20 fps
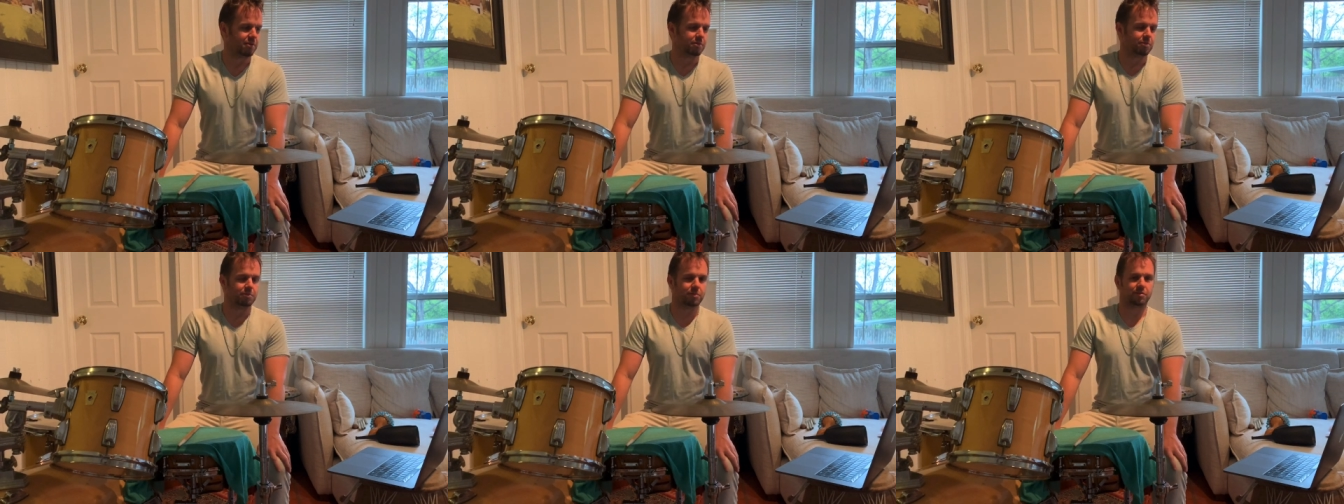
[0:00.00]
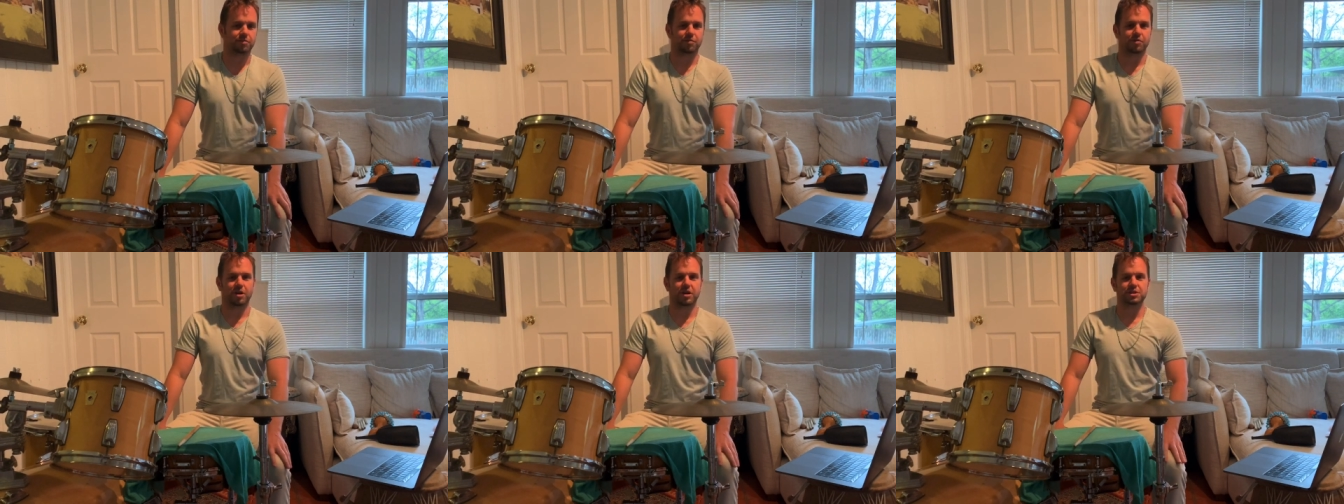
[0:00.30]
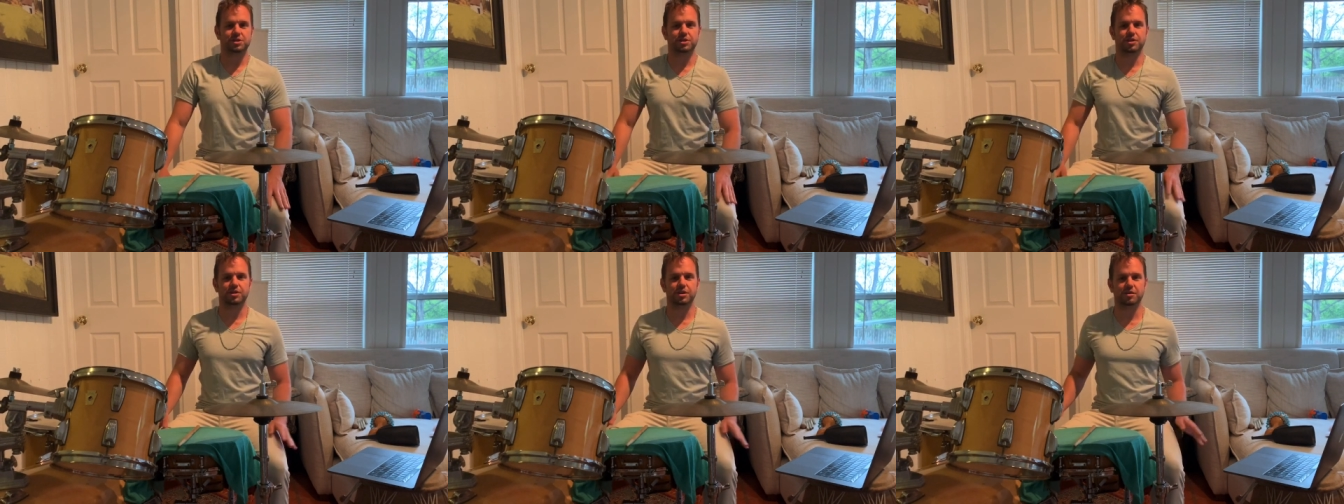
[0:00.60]
Before I
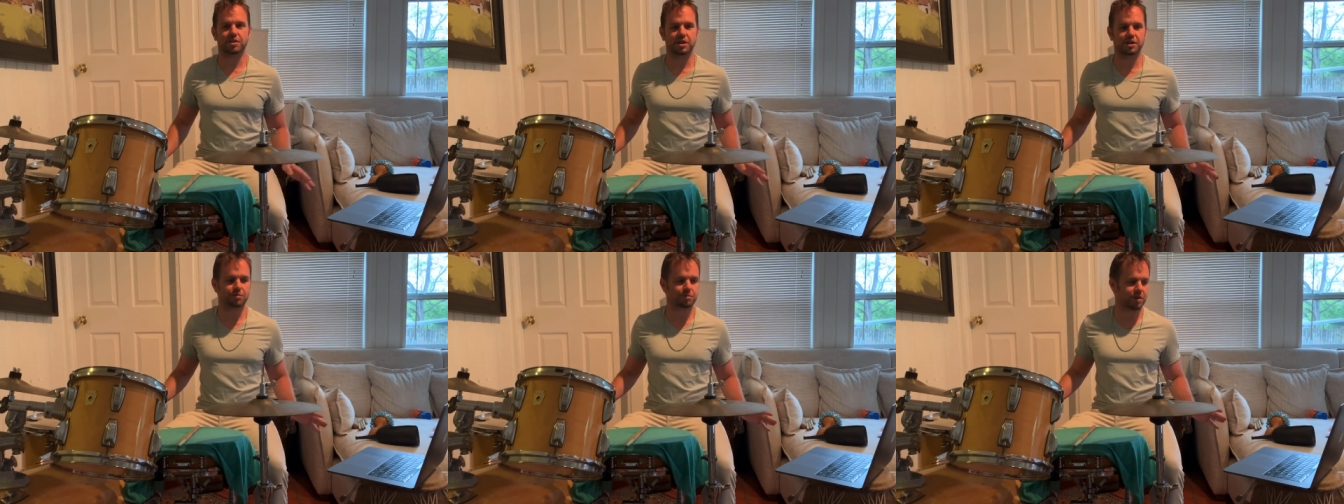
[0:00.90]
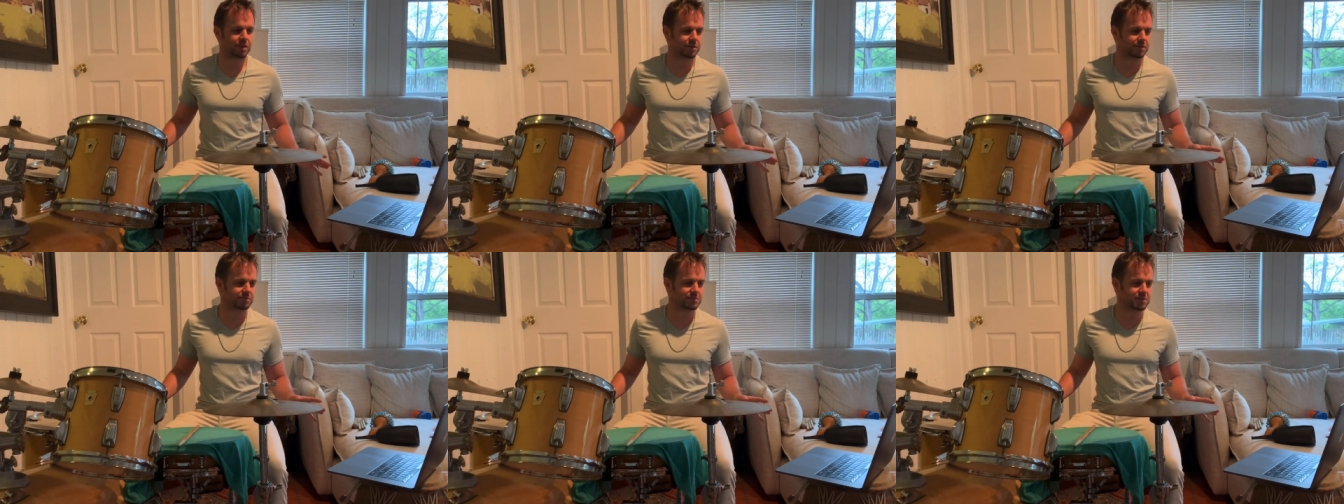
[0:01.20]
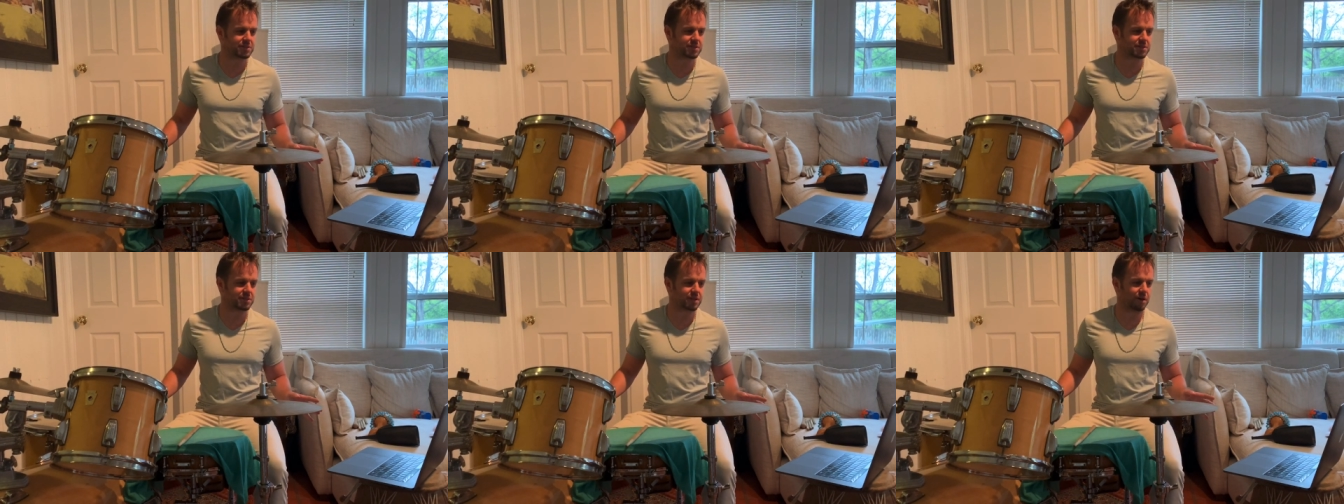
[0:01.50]
show you any
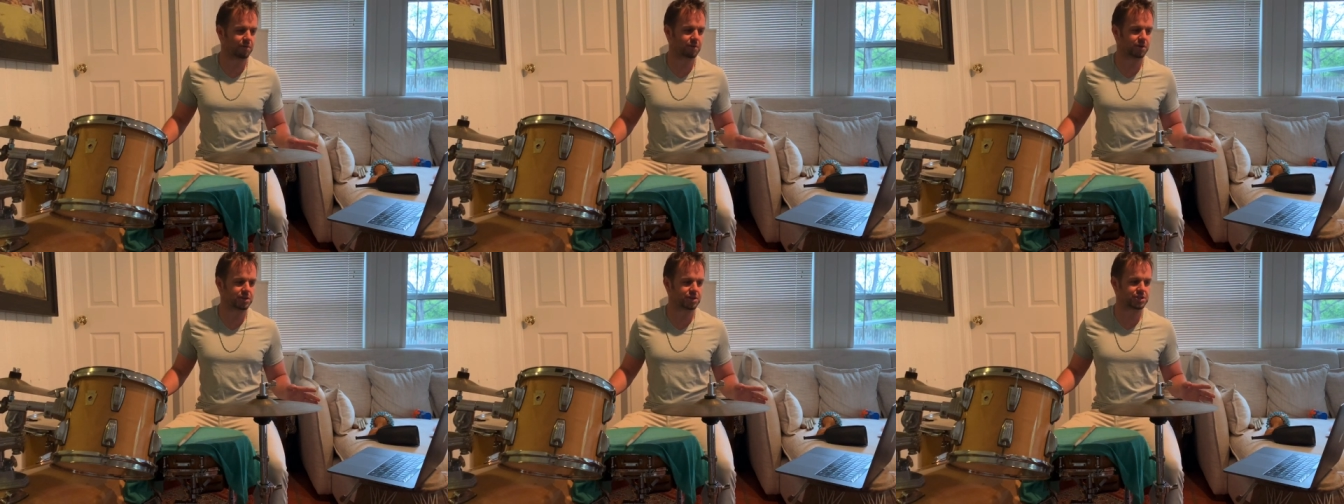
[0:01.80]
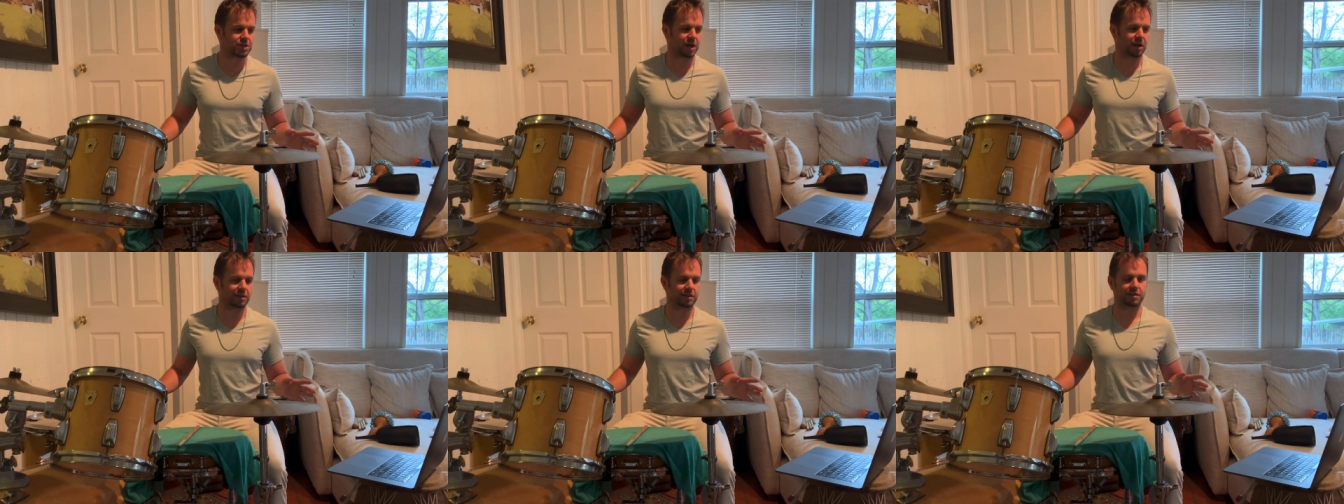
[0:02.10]
rhythms, I want to share a